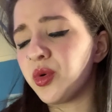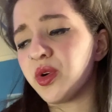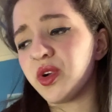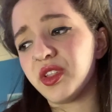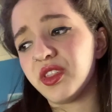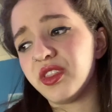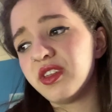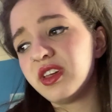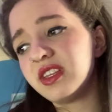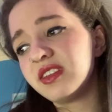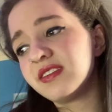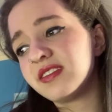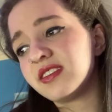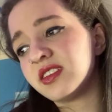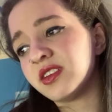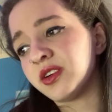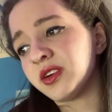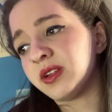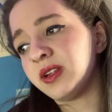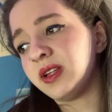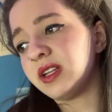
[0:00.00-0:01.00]
a thin
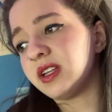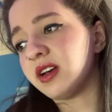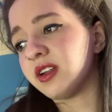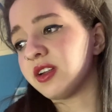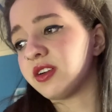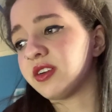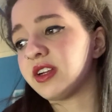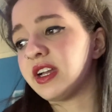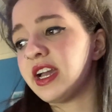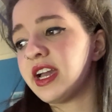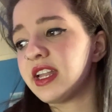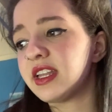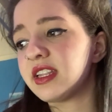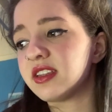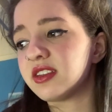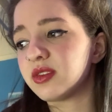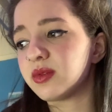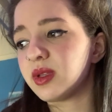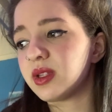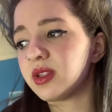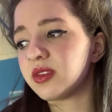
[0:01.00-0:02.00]
circlet on her head,
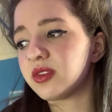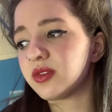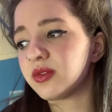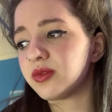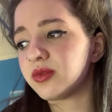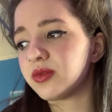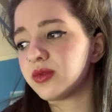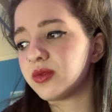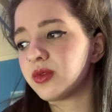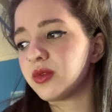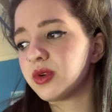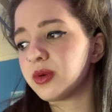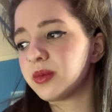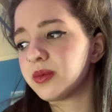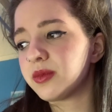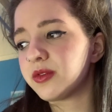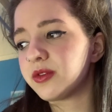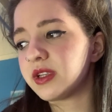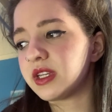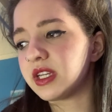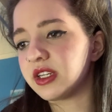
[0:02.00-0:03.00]
as well as a
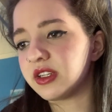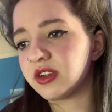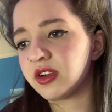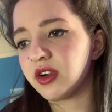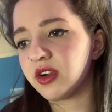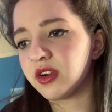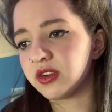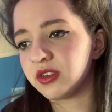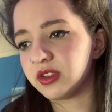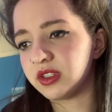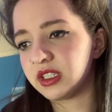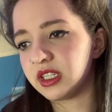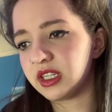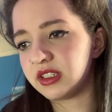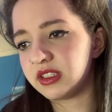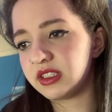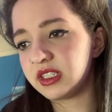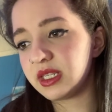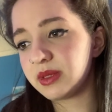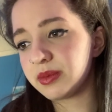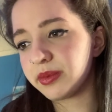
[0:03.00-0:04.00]
form-fitted kirtle and a
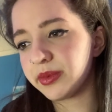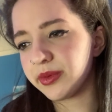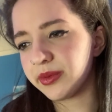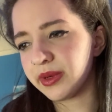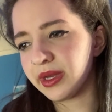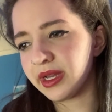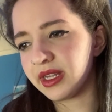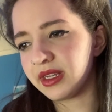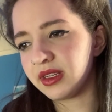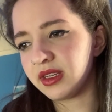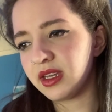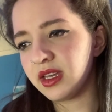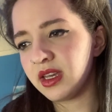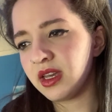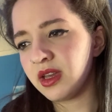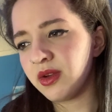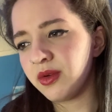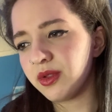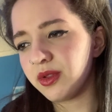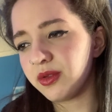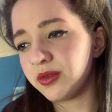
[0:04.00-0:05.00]
deep red
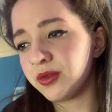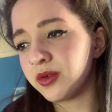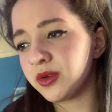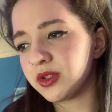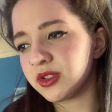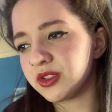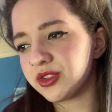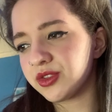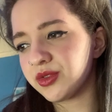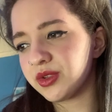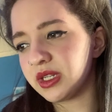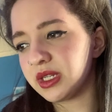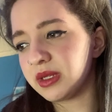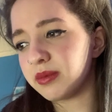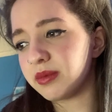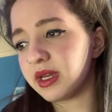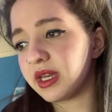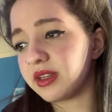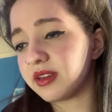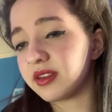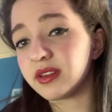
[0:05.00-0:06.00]
forest green
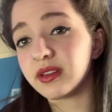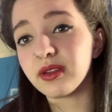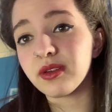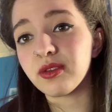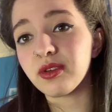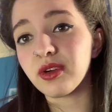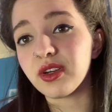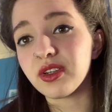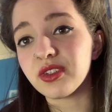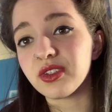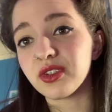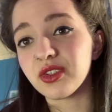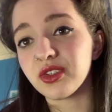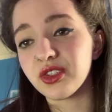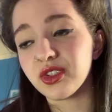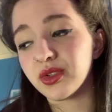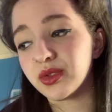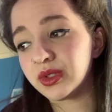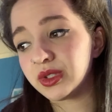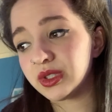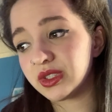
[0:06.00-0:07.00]
mantle across her
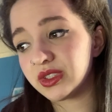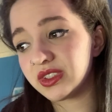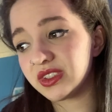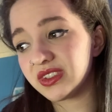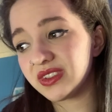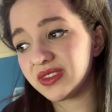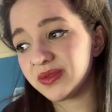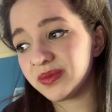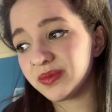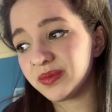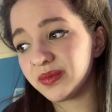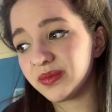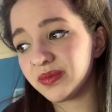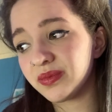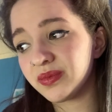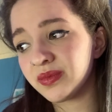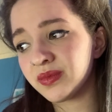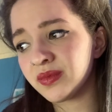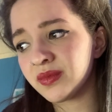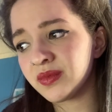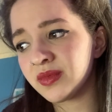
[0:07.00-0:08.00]
shoulders.
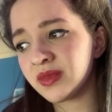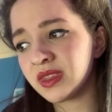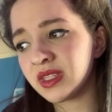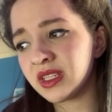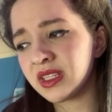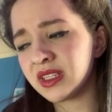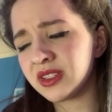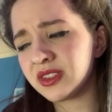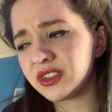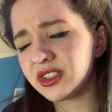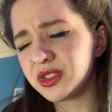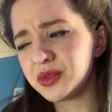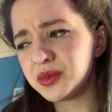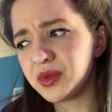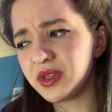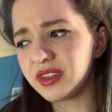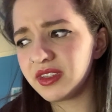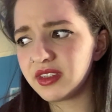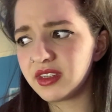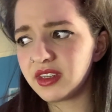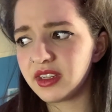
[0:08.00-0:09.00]
She
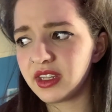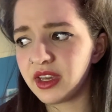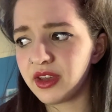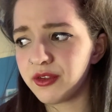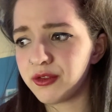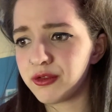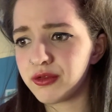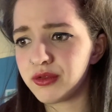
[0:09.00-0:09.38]
wasn't an elf,